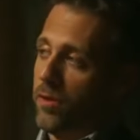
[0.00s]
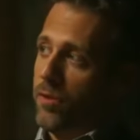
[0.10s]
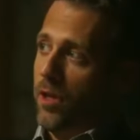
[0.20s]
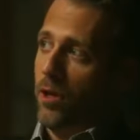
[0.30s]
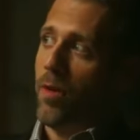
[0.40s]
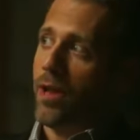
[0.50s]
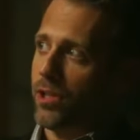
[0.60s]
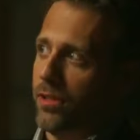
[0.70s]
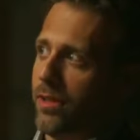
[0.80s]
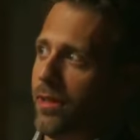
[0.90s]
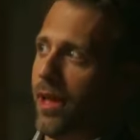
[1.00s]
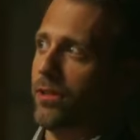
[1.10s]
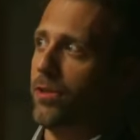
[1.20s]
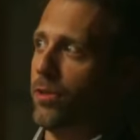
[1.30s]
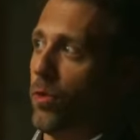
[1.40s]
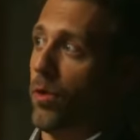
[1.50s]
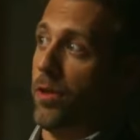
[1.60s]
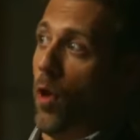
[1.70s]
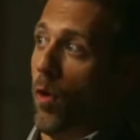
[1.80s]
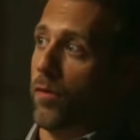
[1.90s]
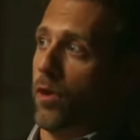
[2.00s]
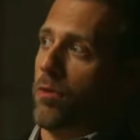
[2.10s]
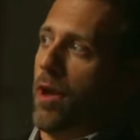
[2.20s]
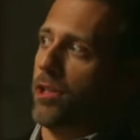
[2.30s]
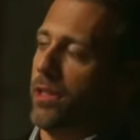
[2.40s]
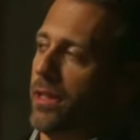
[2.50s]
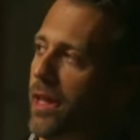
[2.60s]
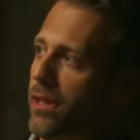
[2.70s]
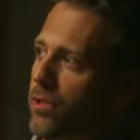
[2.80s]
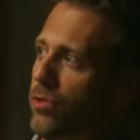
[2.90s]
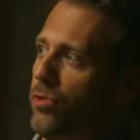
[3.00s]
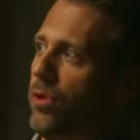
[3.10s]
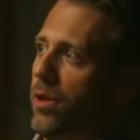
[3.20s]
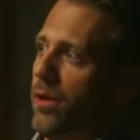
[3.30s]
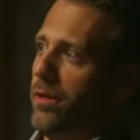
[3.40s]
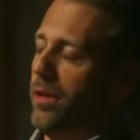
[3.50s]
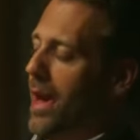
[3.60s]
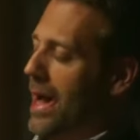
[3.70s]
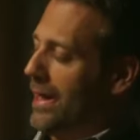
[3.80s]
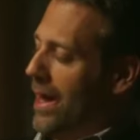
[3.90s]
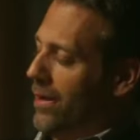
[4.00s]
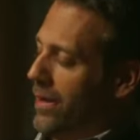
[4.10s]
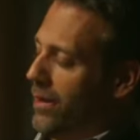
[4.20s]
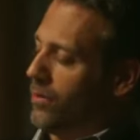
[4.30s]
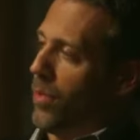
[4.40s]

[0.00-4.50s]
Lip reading: is the aggression that led to, or the over-aggression that led to, the knockout against